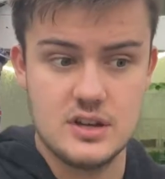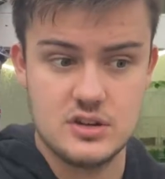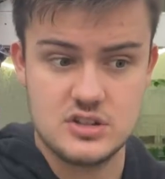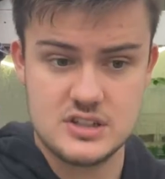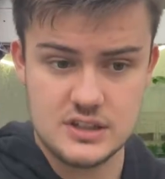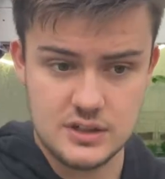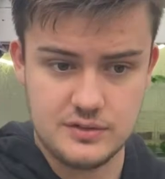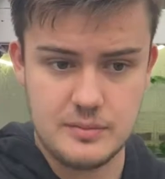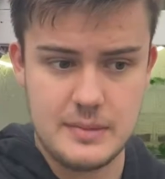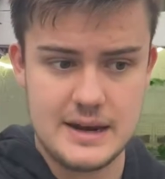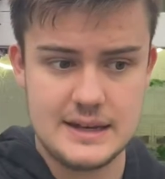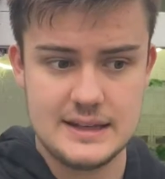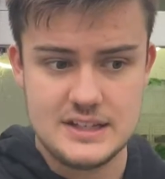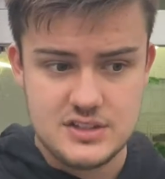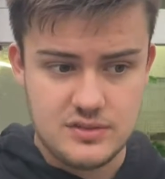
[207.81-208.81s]
silver
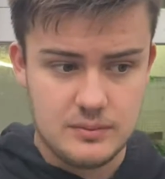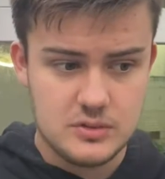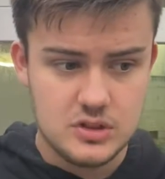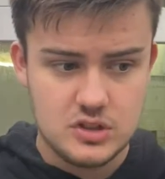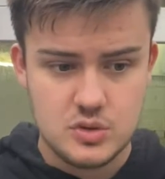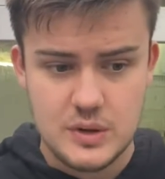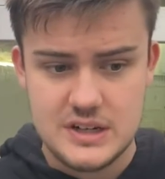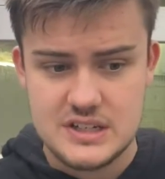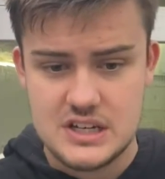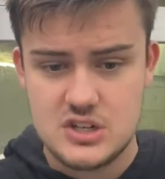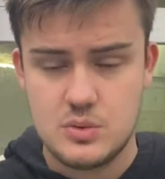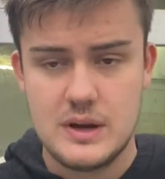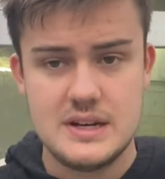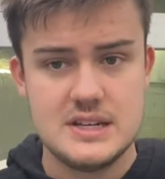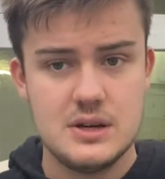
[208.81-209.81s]
medalist from the
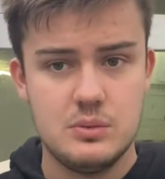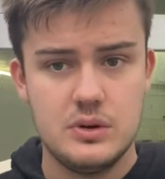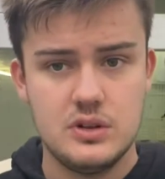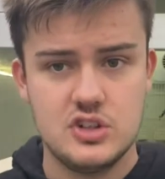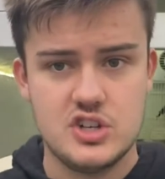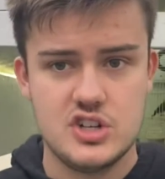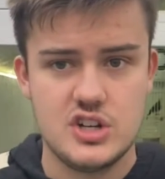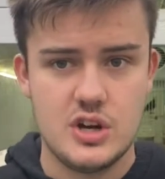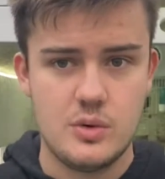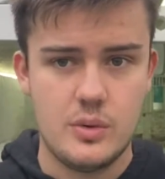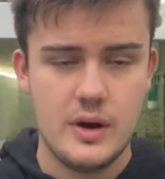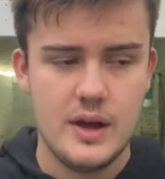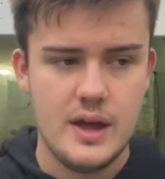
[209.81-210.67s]
2020 World Show.